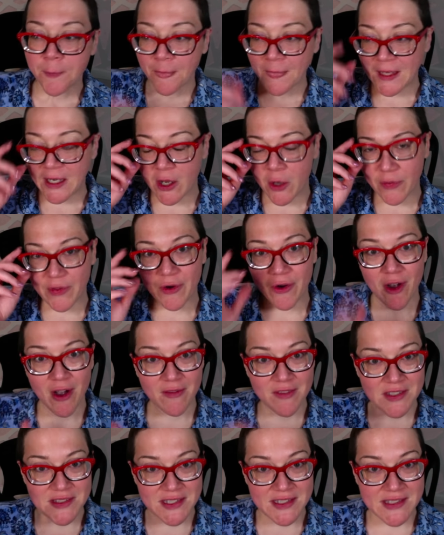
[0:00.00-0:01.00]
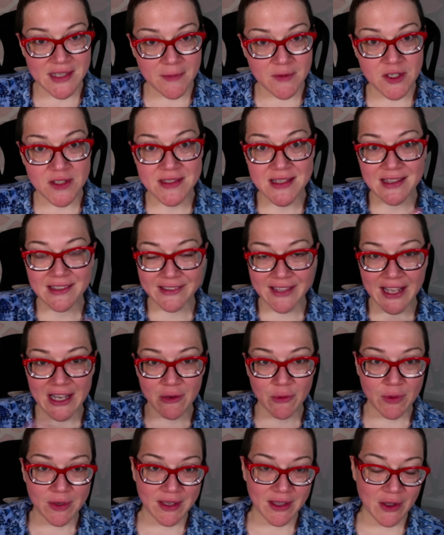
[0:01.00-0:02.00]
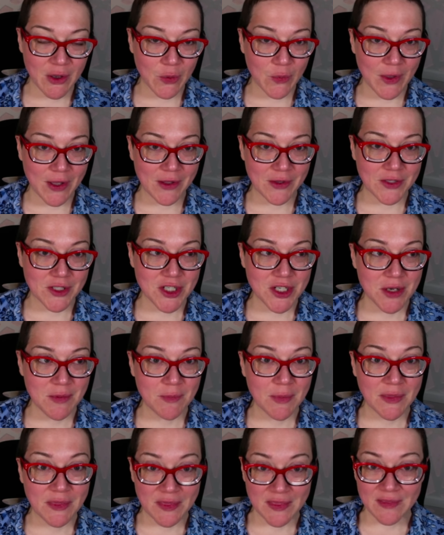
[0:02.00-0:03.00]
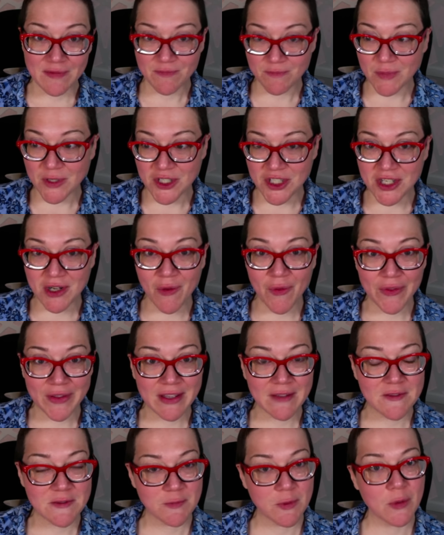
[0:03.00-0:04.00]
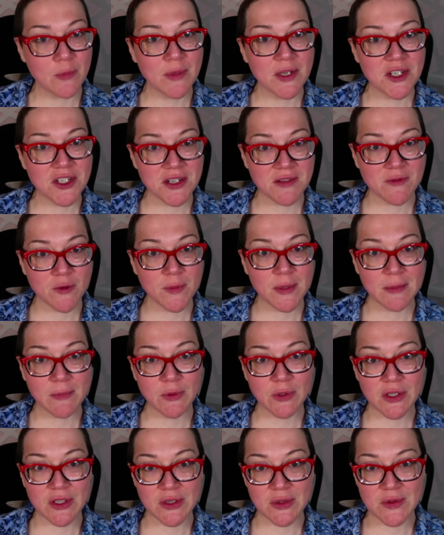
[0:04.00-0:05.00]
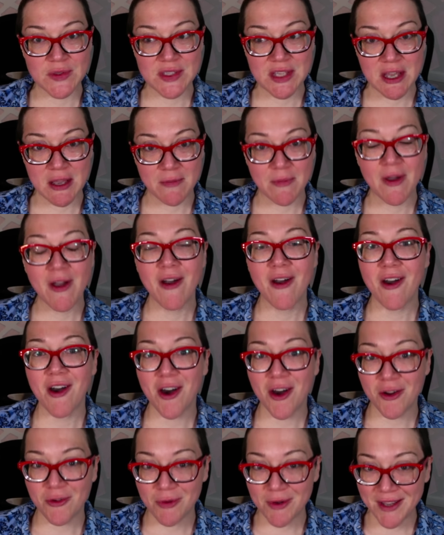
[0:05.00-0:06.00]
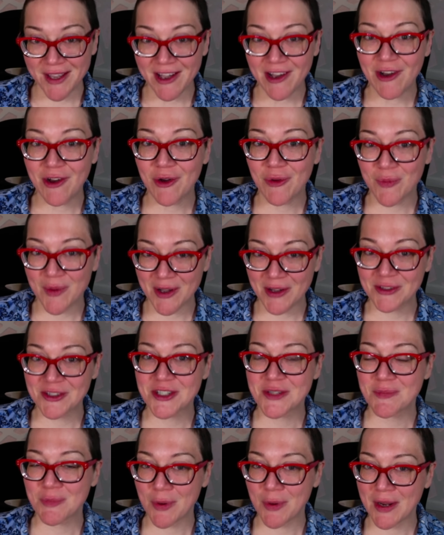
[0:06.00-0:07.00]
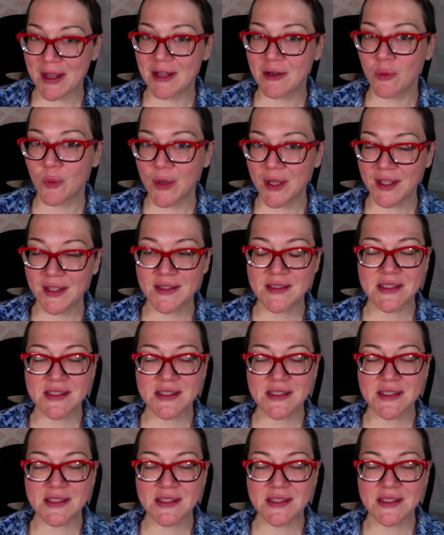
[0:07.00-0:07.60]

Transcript: You know, there are obvious exceptions like Raquel Welch, but, but she only gives permission for people to use them on Raquel Welch brand wigs.